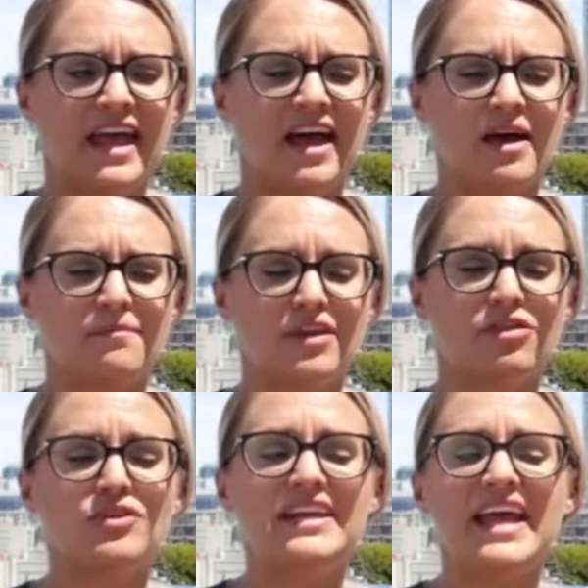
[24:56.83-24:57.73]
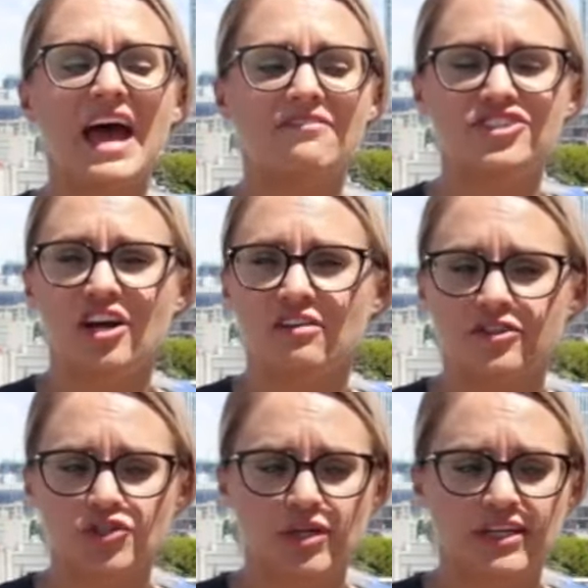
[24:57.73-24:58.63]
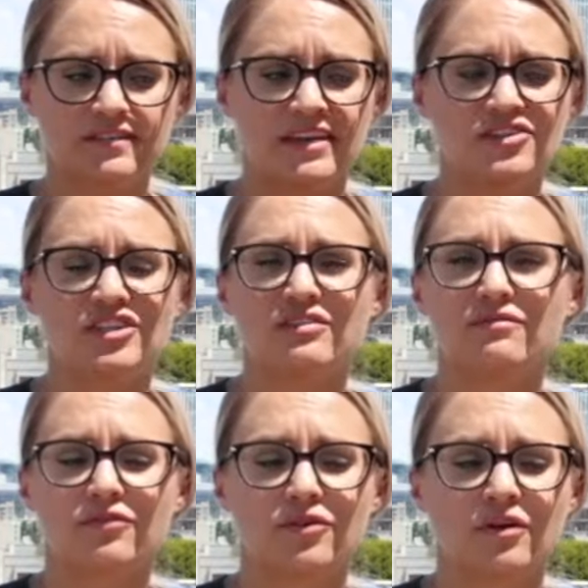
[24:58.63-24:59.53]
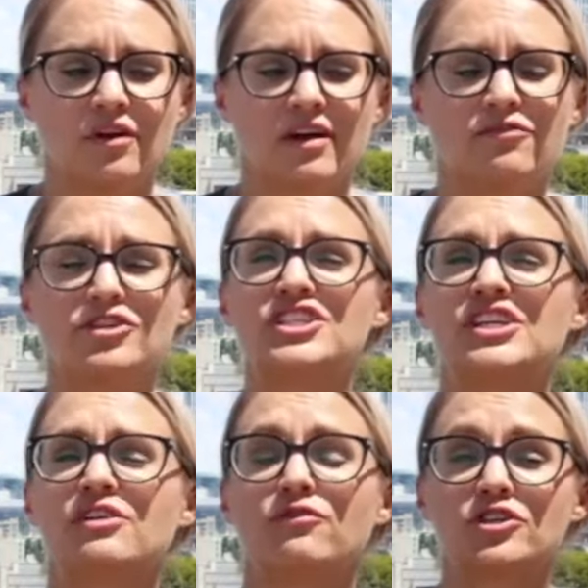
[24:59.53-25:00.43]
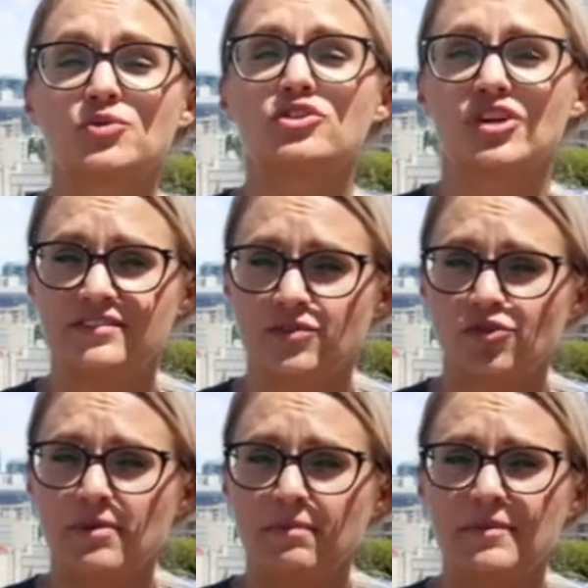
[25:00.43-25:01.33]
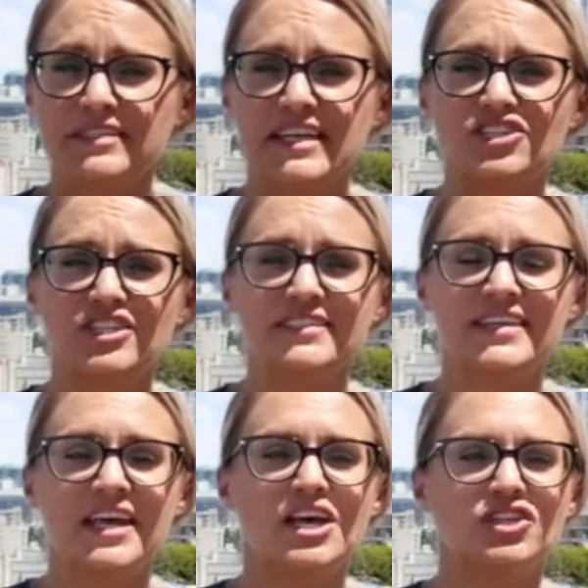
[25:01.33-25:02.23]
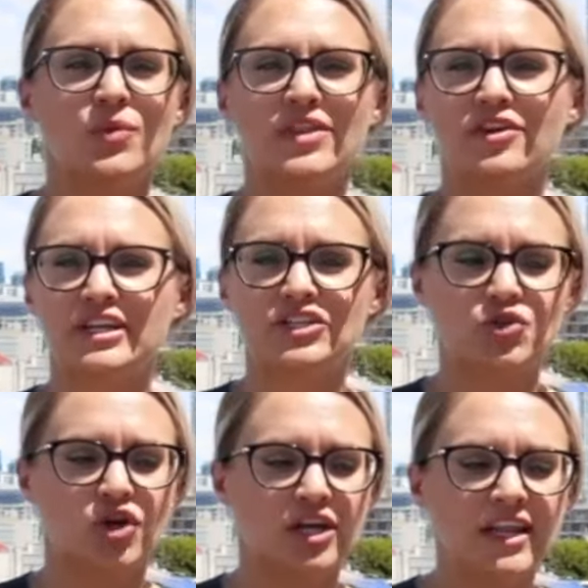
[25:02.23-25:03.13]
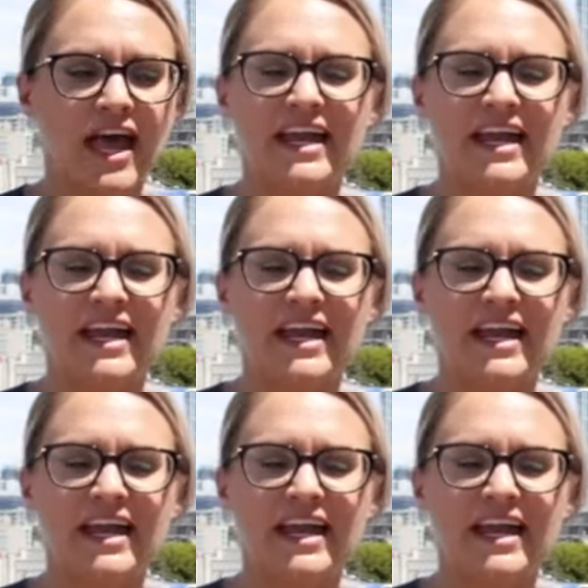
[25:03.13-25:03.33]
3D avatar virtualization for virtual dressing room implementations. So whether in-store or online,